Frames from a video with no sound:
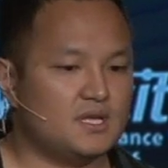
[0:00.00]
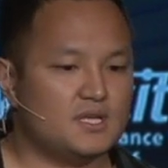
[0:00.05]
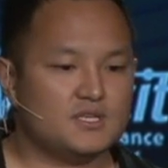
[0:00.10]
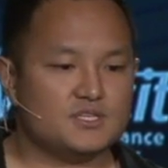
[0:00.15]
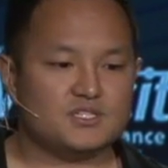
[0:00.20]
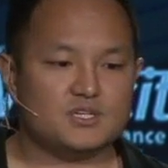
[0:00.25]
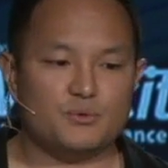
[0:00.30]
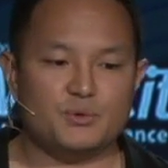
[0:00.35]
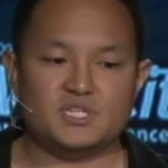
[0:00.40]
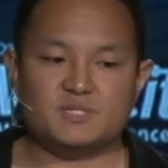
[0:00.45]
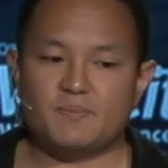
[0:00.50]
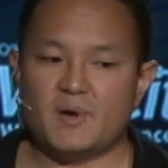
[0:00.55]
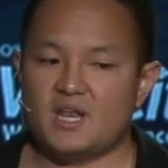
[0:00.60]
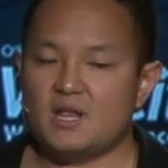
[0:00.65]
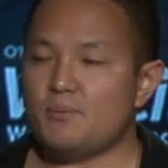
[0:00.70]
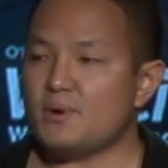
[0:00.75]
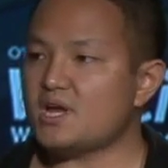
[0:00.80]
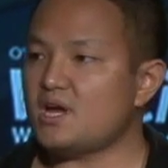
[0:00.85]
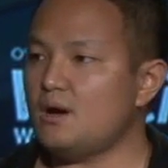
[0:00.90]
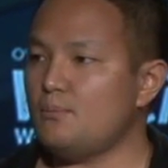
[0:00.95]
So we spun
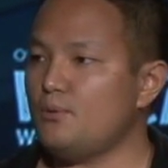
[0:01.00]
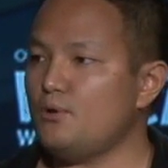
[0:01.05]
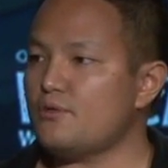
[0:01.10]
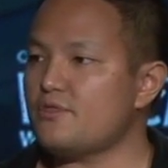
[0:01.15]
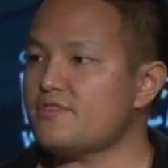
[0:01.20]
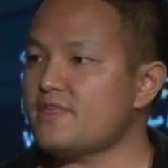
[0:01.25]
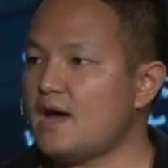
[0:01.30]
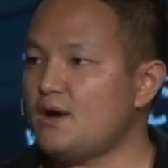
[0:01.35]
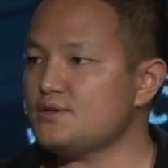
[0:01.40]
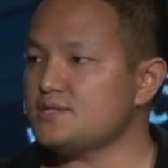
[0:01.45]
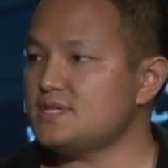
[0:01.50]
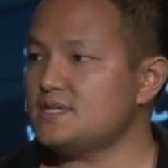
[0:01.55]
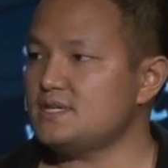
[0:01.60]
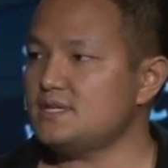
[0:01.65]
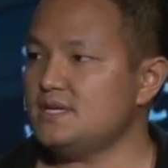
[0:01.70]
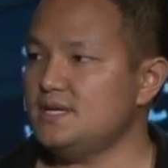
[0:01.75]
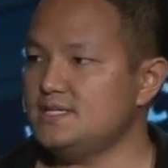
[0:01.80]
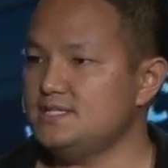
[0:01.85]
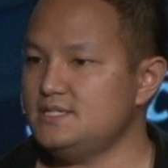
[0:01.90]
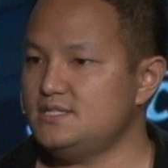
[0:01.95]
up a couple
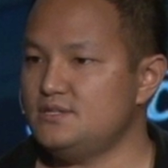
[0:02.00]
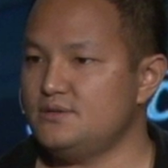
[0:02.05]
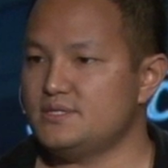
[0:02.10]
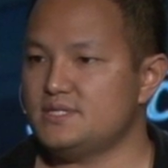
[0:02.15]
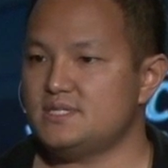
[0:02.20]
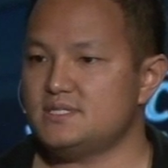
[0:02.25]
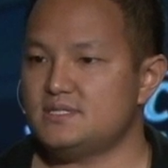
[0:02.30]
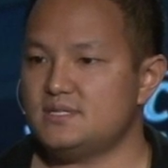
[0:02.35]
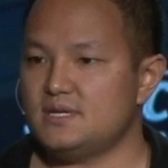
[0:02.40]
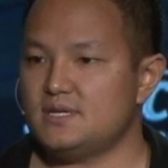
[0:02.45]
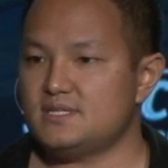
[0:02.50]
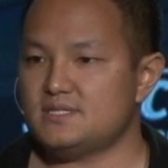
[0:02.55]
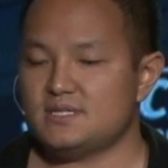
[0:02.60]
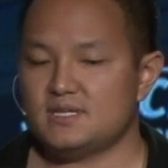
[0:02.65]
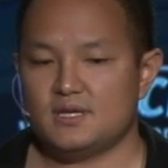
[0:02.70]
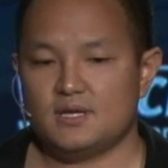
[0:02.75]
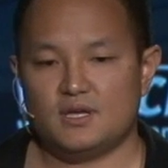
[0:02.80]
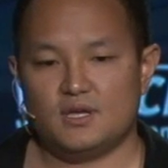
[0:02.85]
thousand EC2 instances.